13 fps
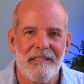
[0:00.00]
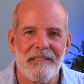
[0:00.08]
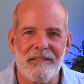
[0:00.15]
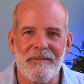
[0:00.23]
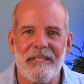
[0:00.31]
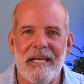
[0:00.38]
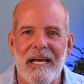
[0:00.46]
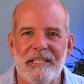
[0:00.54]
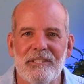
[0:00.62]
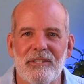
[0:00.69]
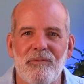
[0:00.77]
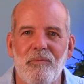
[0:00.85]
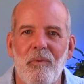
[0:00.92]
that we
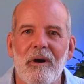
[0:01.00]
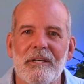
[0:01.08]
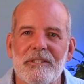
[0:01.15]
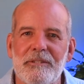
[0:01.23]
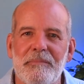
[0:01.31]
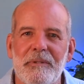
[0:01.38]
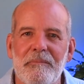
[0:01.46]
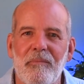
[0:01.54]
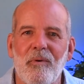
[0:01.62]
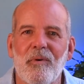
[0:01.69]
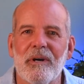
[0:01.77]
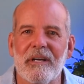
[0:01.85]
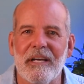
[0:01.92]
actually want to be
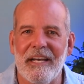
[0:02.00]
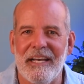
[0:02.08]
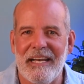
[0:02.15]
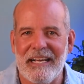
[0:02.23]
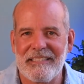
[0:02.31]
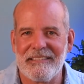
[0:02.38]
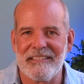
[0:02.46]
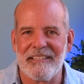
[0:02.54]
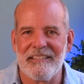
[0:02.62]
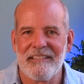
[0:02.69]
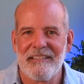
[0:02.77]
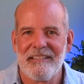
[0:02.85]
more connected,